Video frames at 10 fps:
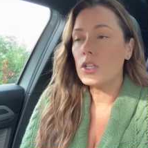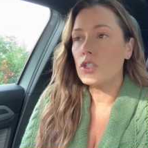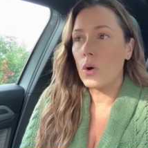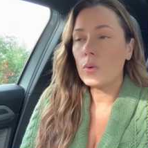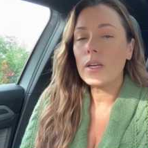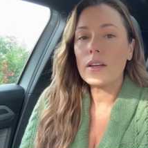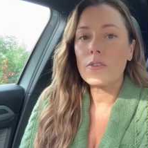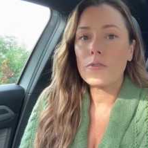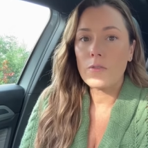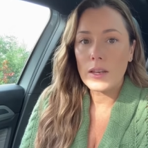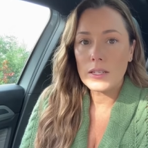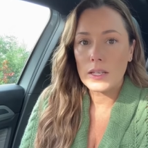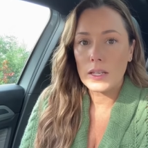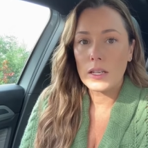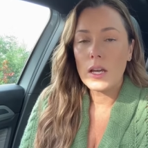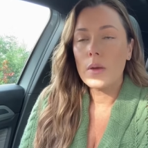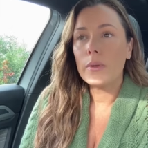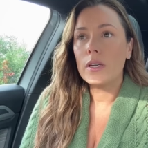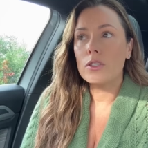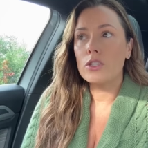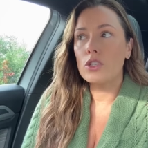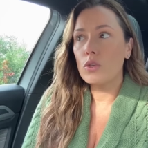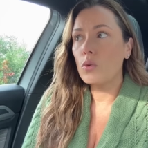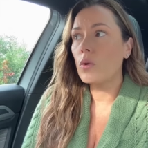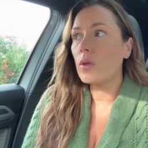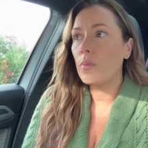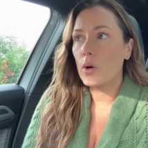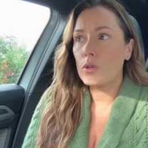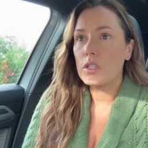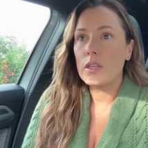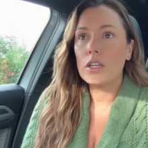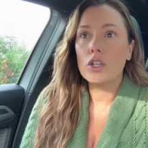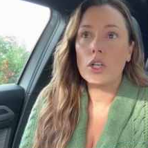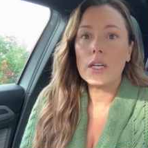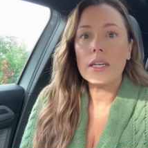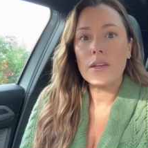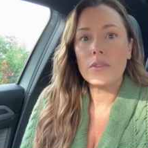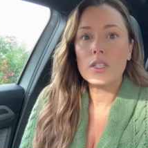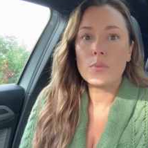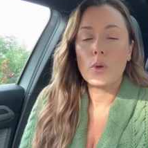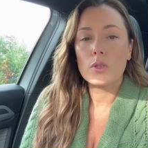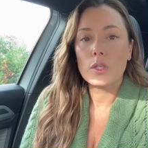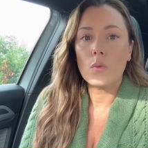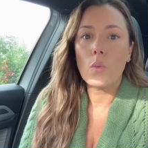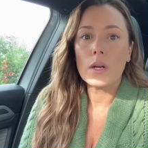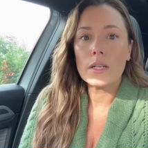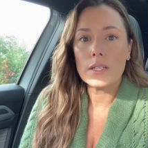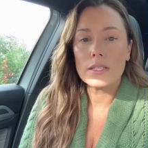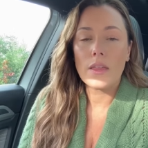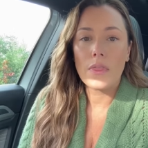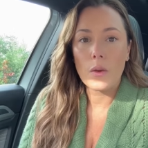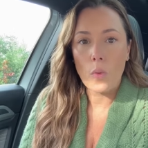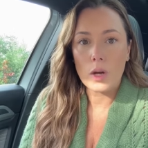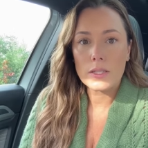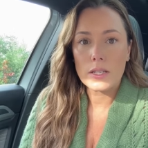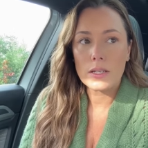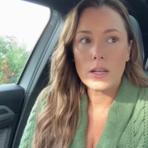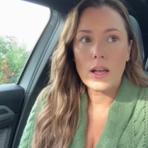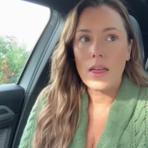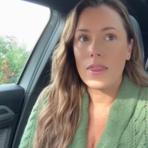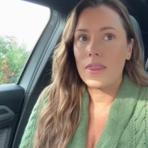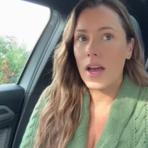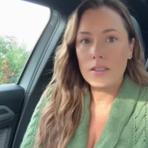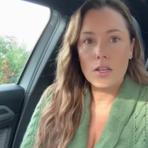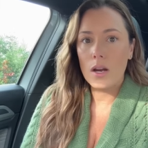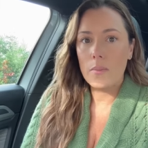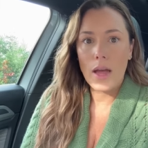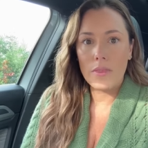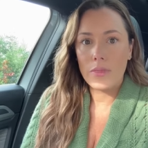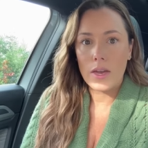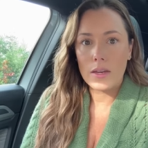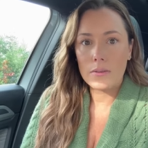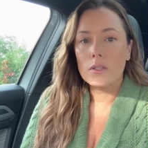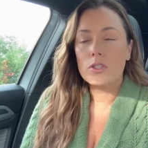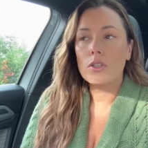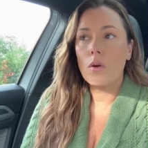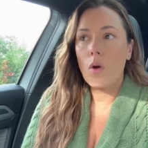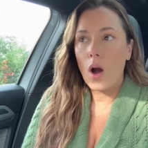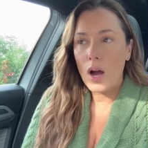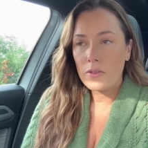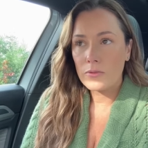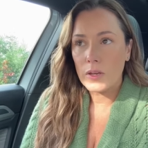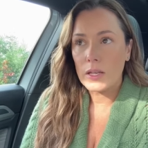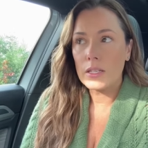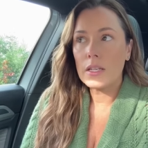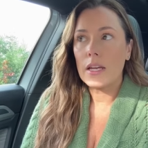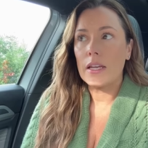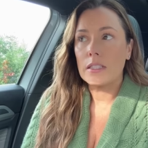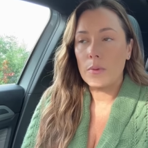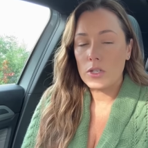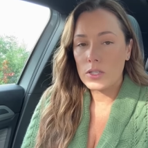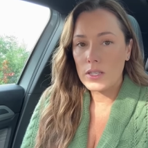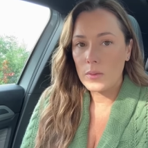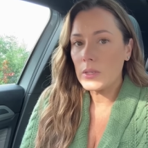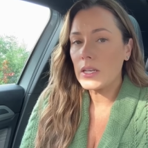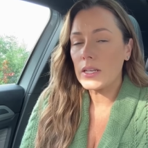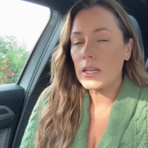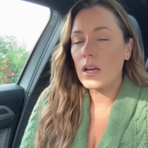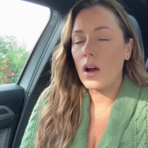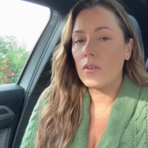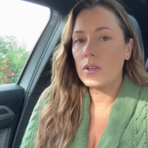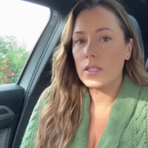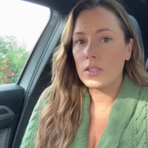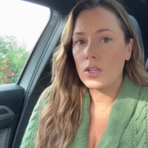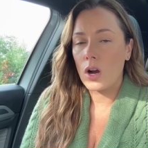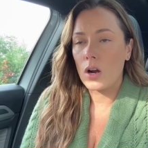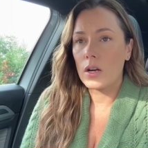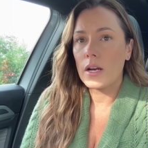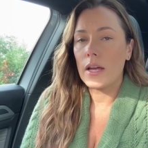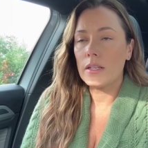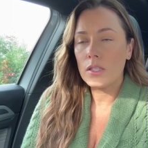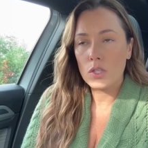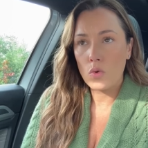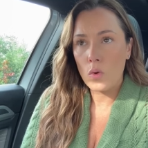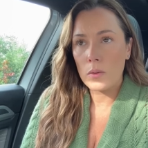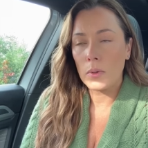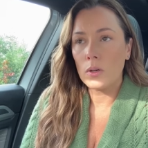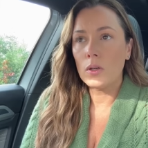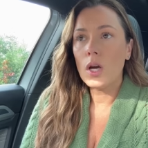Don't get offended because you were the person that couldn't give this person what it is that they wanted. That's not a bad thing. So often, especially in the beginning of a discard, and it's normal,